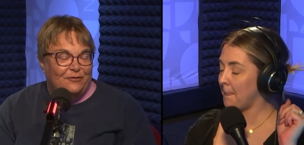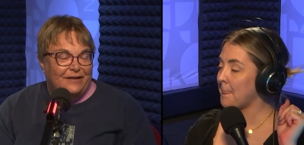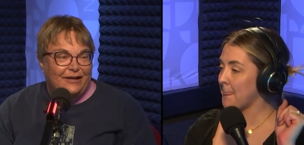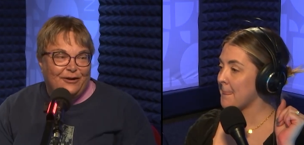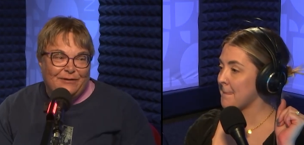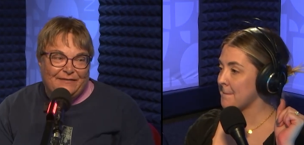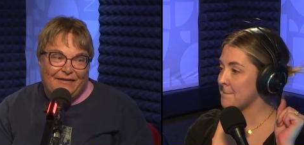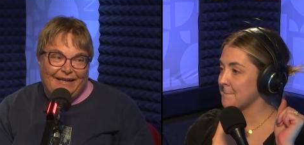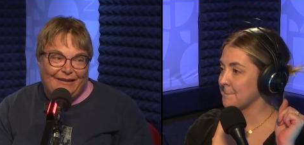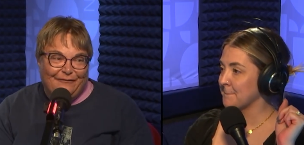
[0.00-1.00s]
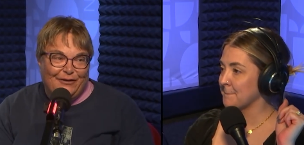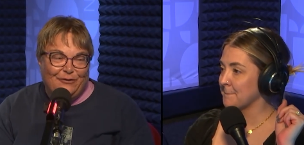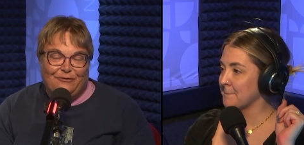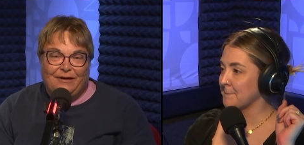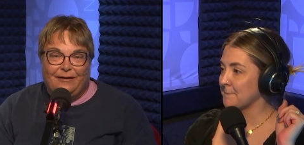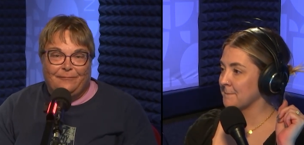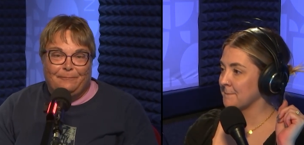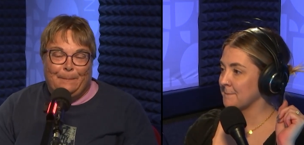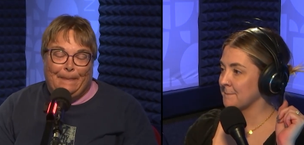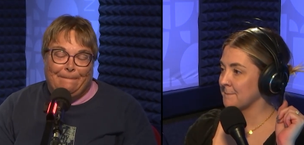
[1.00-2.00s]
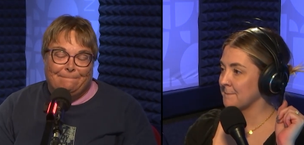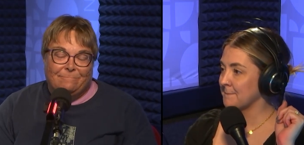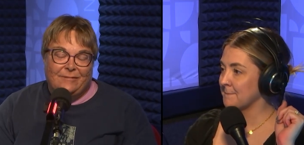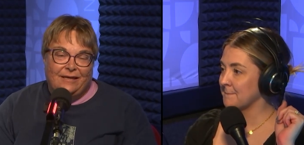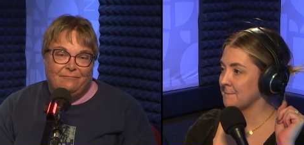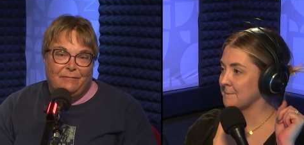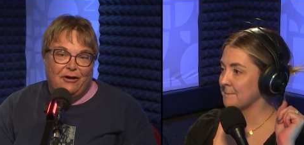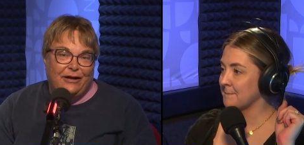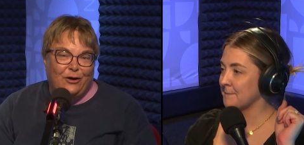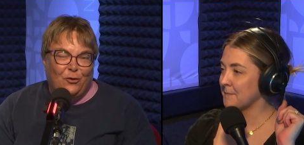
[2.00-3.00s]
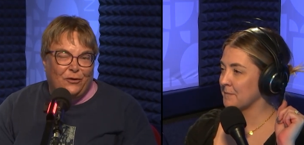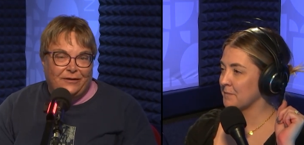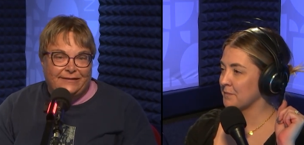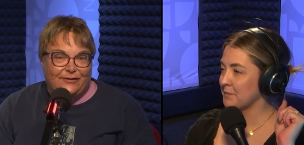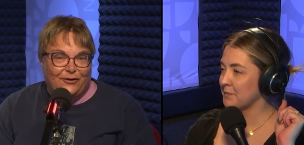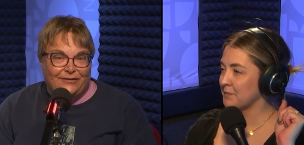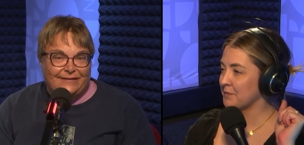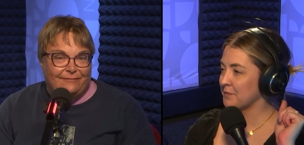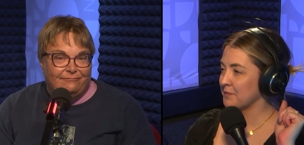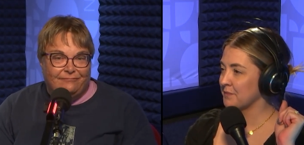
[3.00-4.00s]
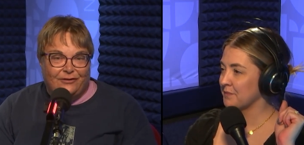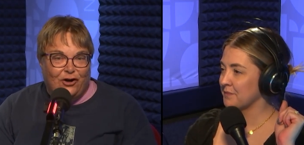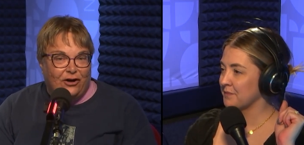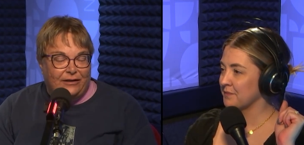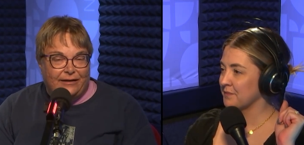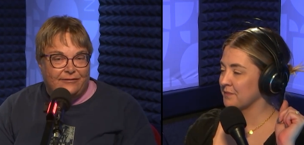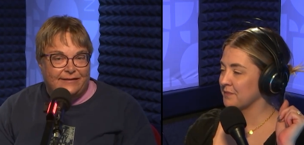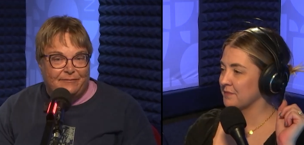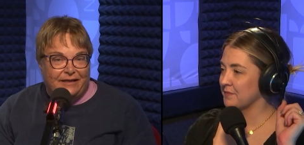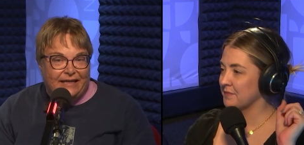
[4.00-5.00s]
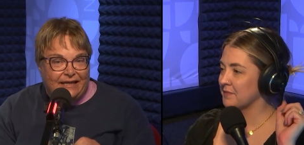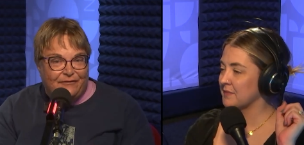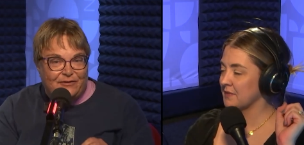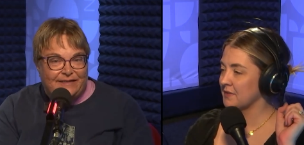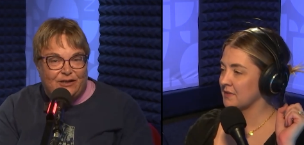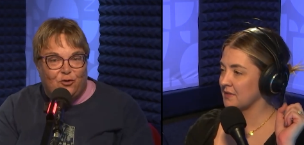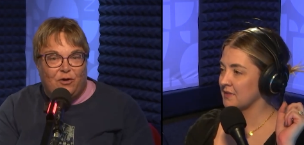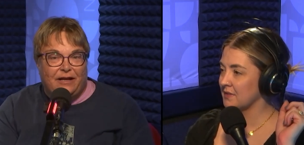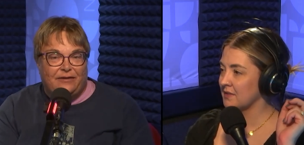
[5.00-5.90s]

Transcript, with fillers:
Speaker 1: You can always fit in a few um, marigolds or some garlic or something. Like if you still want to